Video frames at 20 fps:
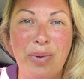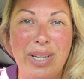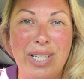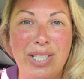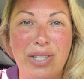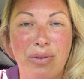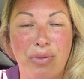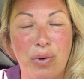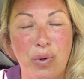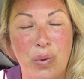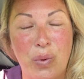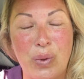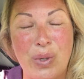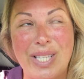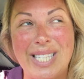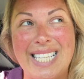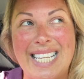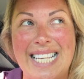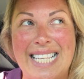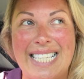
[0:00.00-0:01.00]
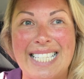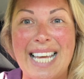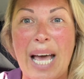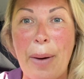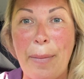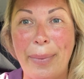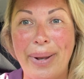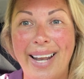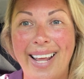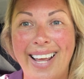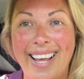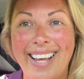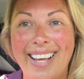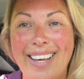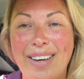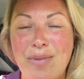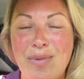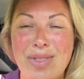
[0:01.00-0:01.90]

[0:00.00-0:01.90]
which of course isn't happening